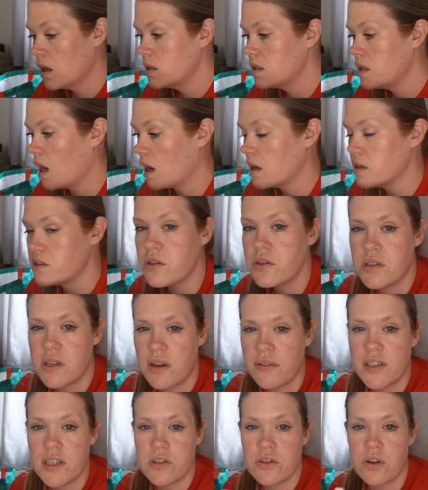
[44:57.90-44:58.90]
yeah, I do
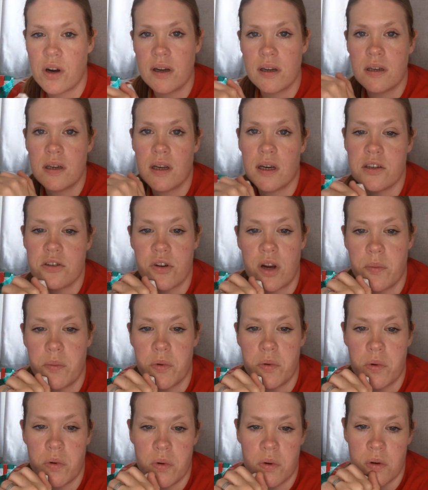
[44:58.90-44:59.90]
definitely try and like
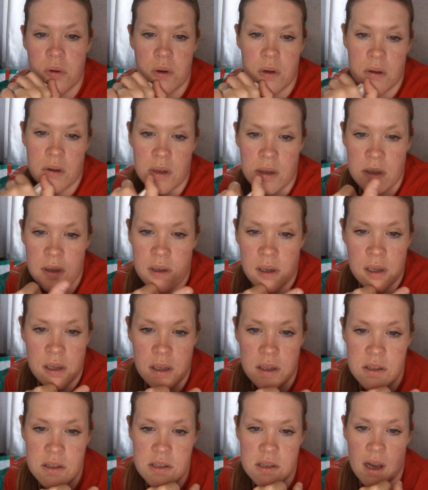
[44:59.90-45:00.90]
treble.
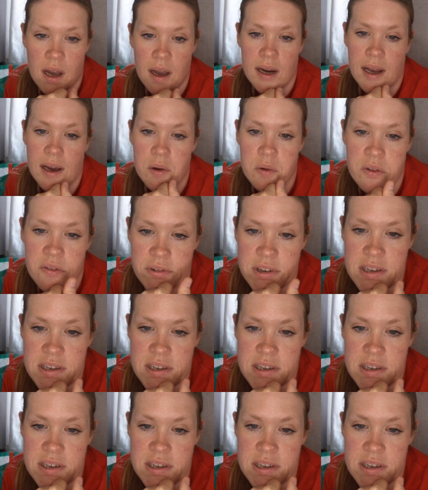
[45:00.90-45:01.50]
You're starting out with